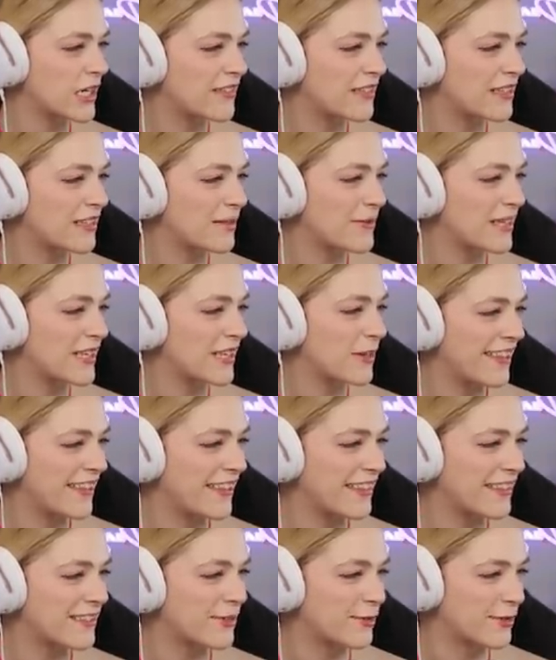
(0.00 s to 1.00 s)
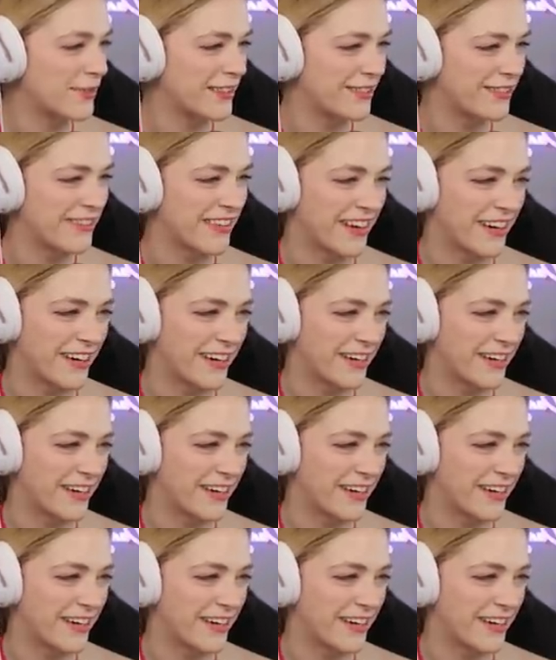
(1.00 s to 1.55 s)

is gonna be, I think this one looks like